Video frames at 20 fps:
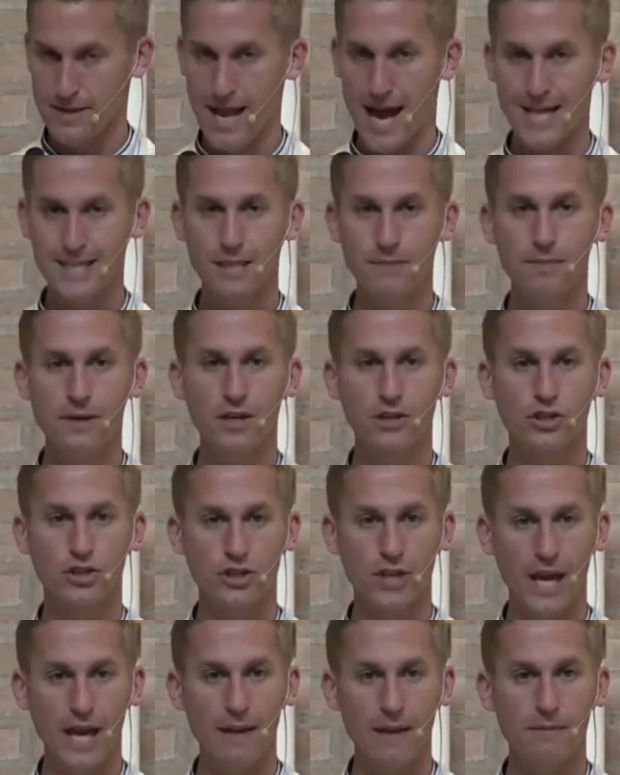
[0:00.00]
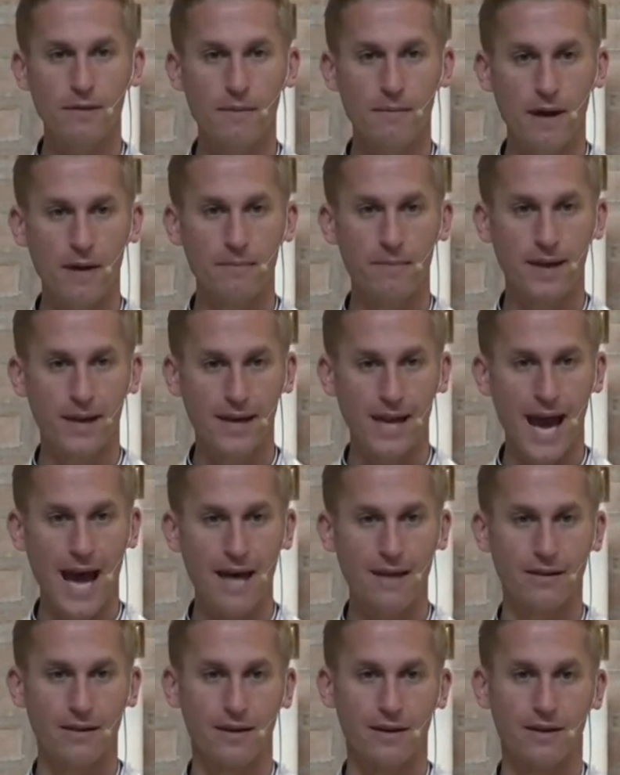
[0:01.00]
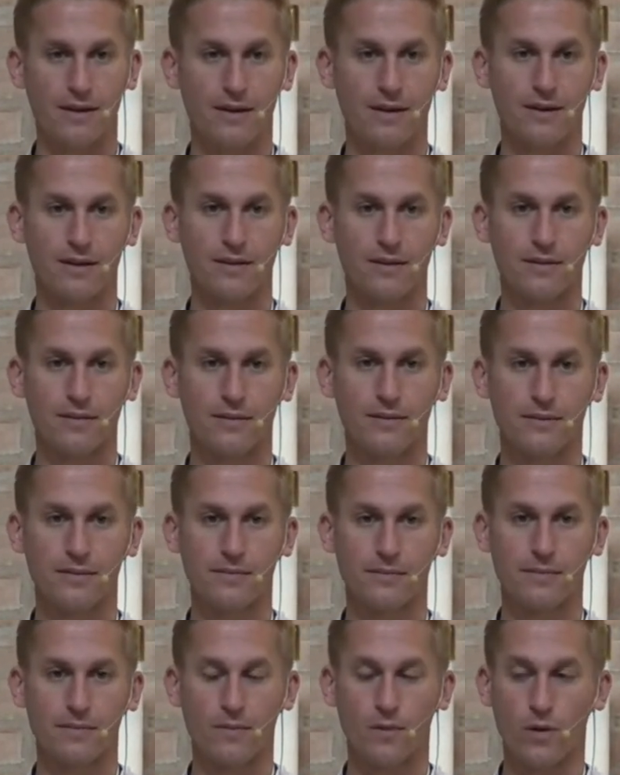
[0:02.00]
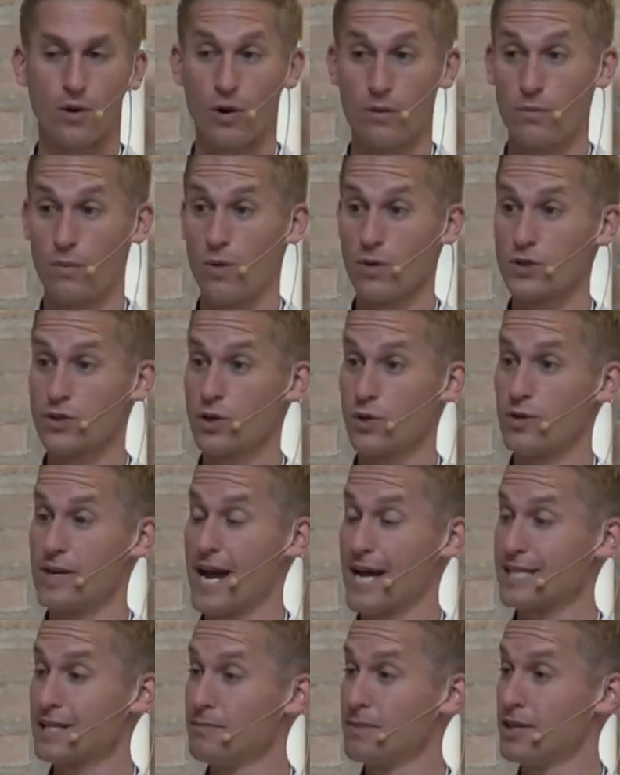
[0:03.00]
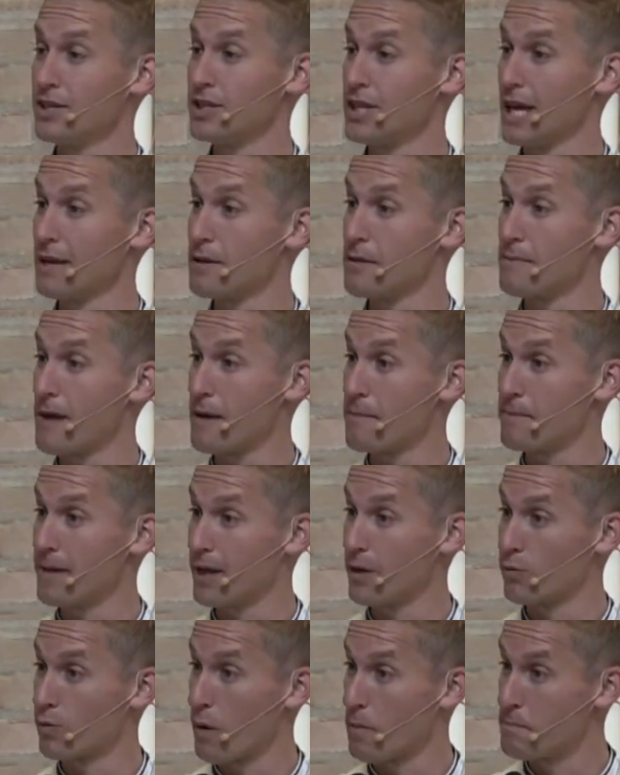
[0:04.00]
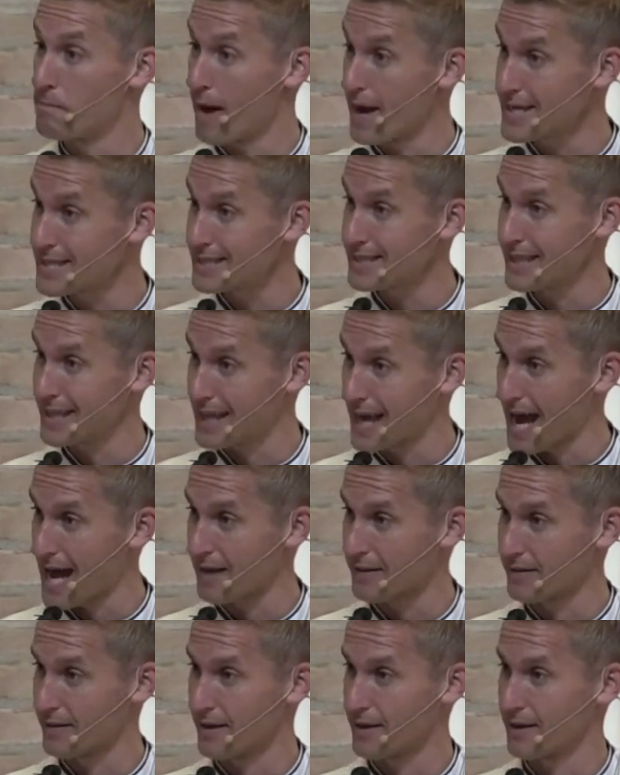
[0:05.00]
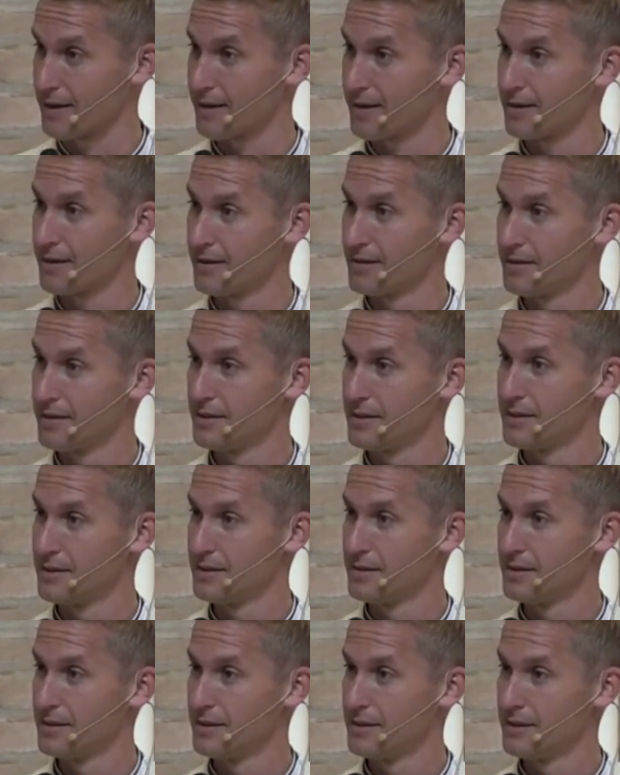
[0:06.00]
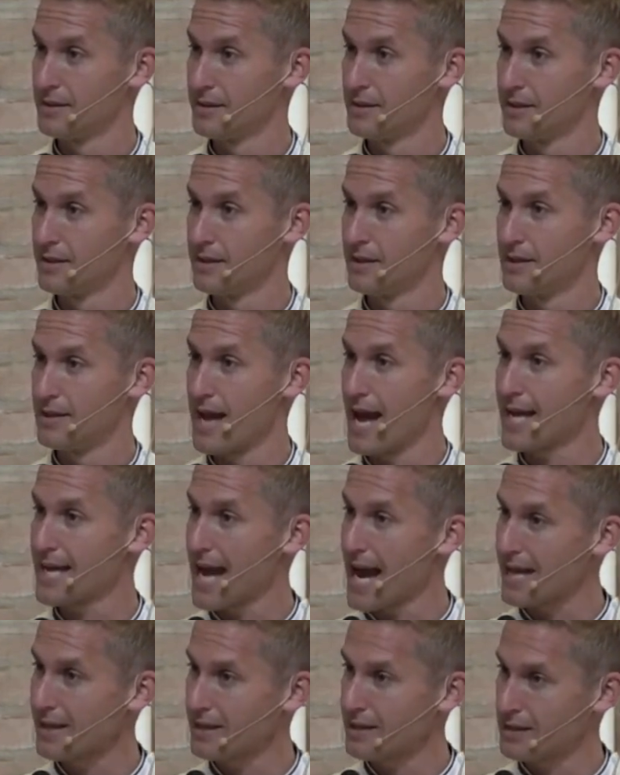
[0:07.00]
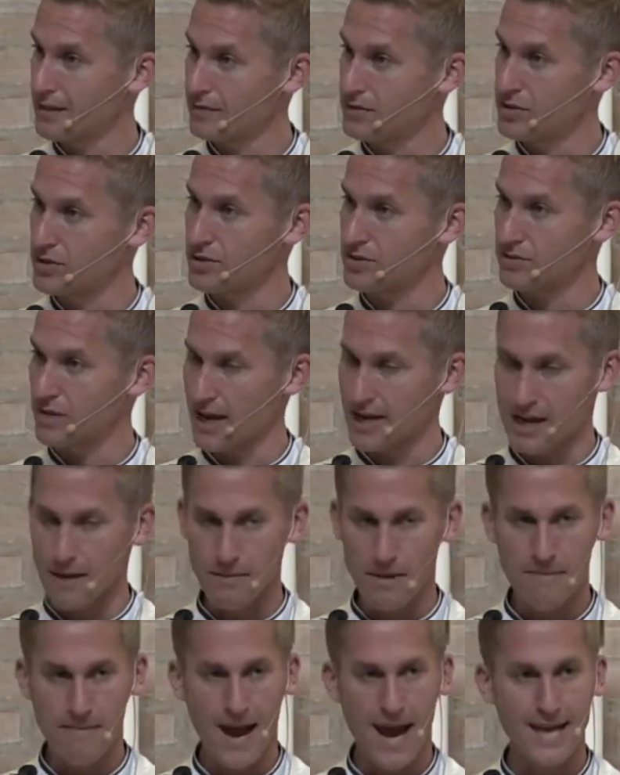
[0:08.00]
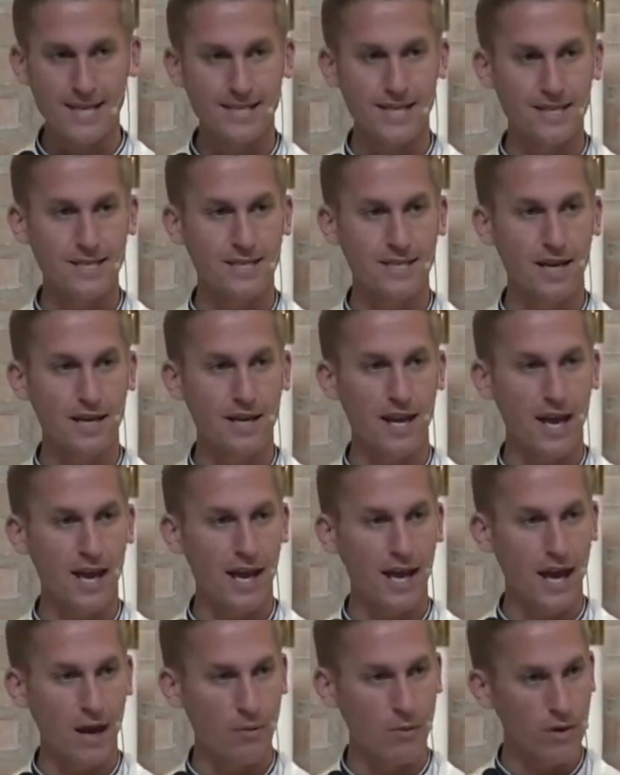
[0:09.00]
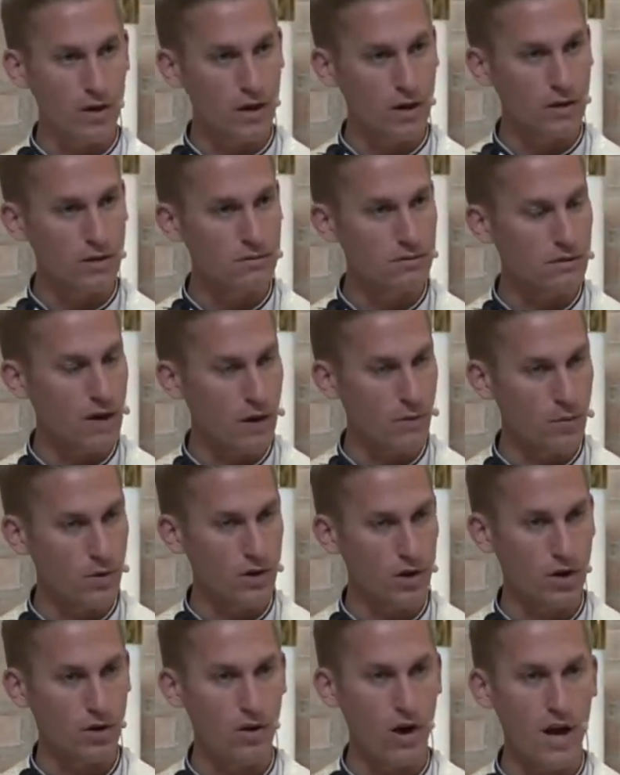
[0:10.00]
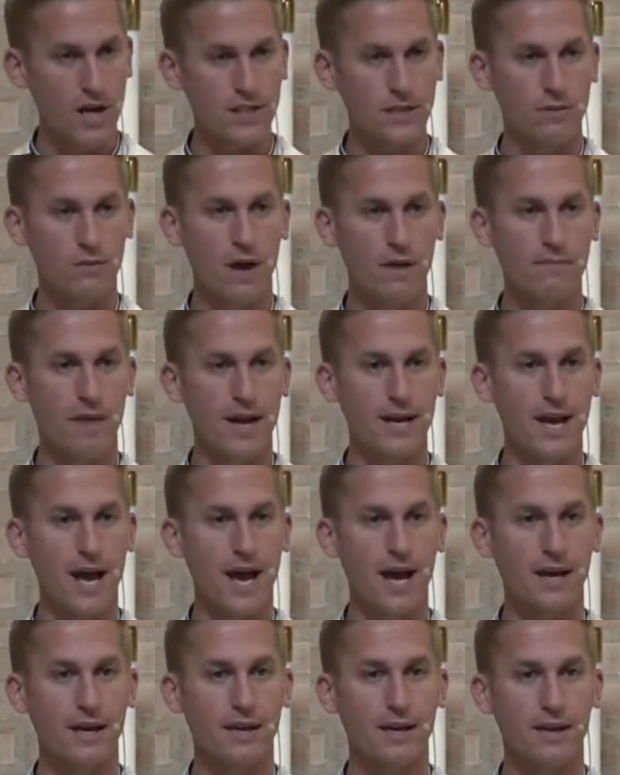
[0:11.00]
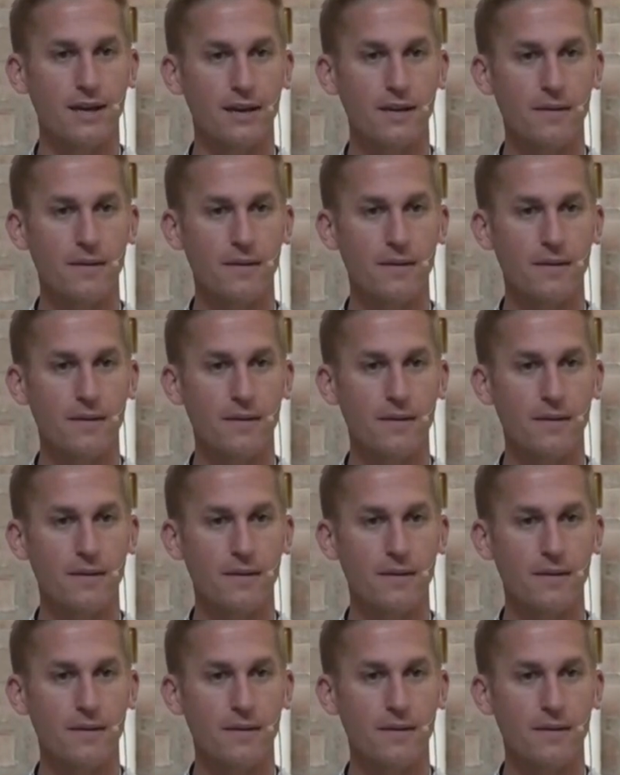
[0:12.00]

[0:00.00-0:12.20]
Not to be ashamed about being Catholic, or more so, not to be ashamed about being robustly Catholic. Not Catholic of just, I come to Mass on Sunday, I wear a cross around my neck.